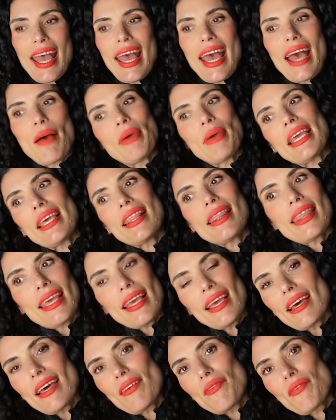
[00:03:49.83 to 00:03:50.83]
And we can
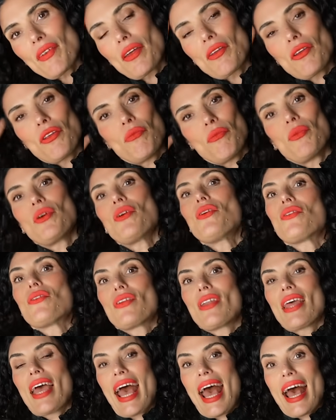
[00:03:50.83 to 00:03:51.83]
think of a new
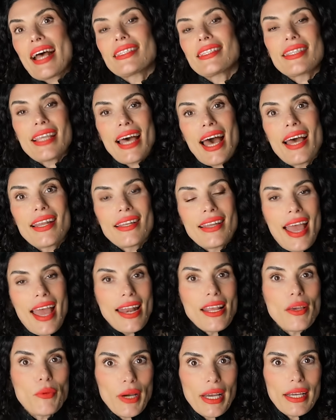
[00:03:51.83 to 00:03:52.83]
moon as that,
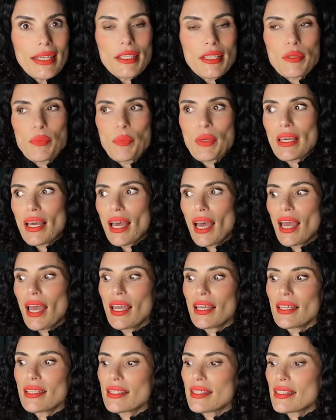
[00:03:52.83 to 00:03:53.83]
anyways,
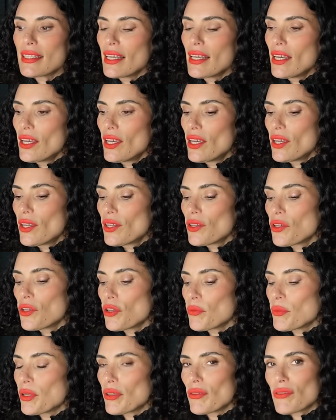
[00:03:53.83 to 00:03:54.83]
because
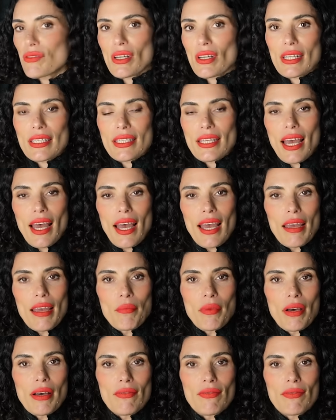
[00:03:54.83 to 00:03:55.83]
new moons are a
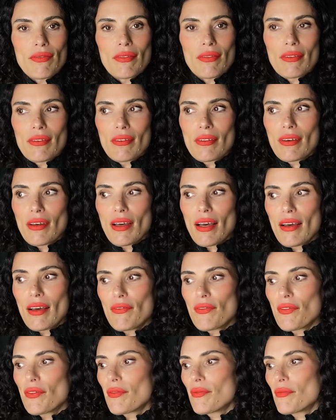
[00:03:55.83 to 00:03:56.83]
time of
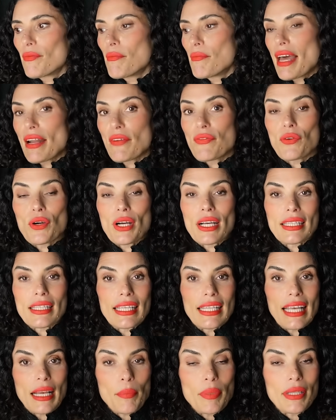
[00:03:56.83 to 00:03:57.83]
of metaphorically
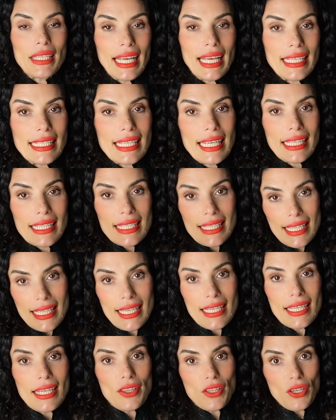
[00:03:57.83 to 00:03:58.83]
like planting a
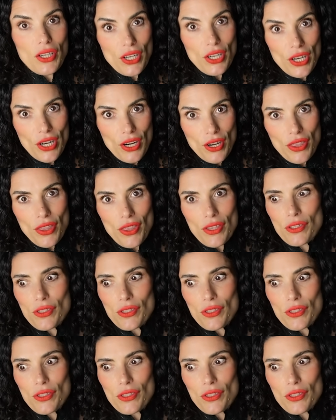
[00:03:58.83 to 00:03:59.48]
seed in the earth.